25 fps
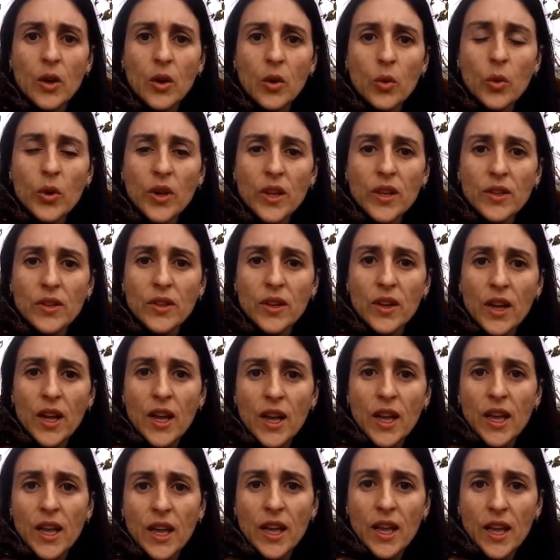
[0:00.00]
with
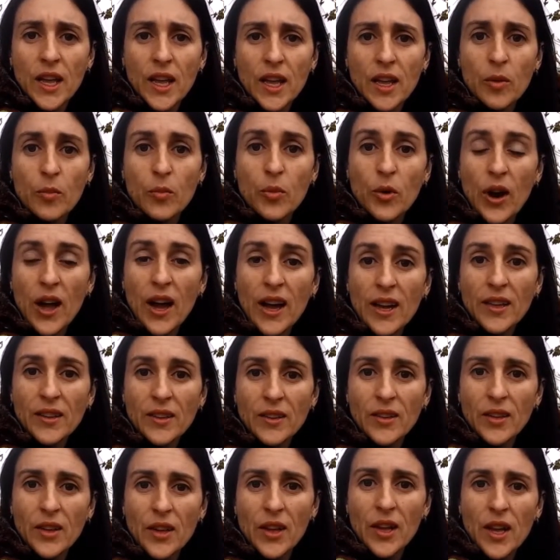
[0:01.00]
a
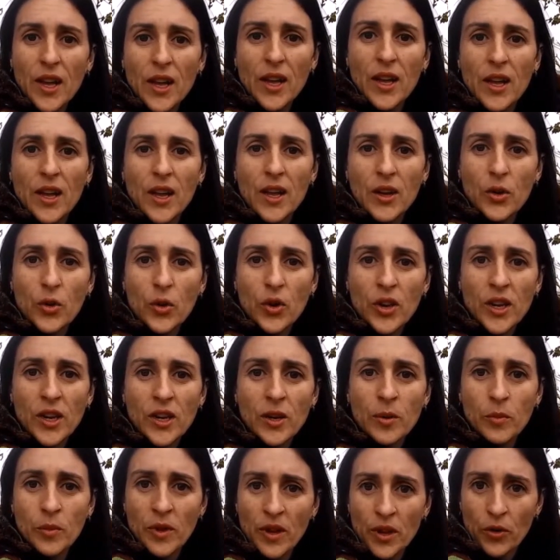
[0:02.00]
bright
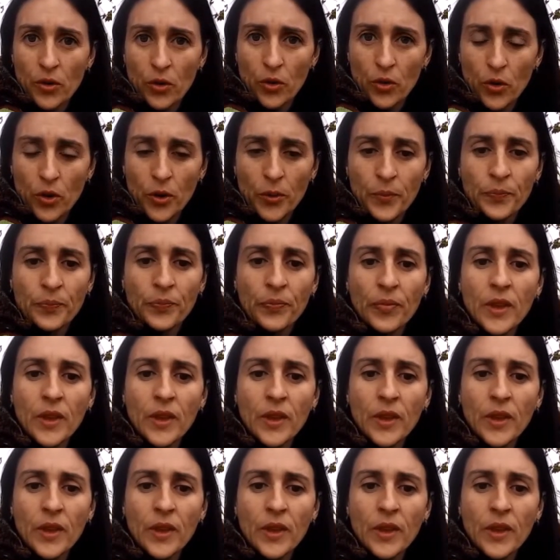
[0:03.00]
green mirror.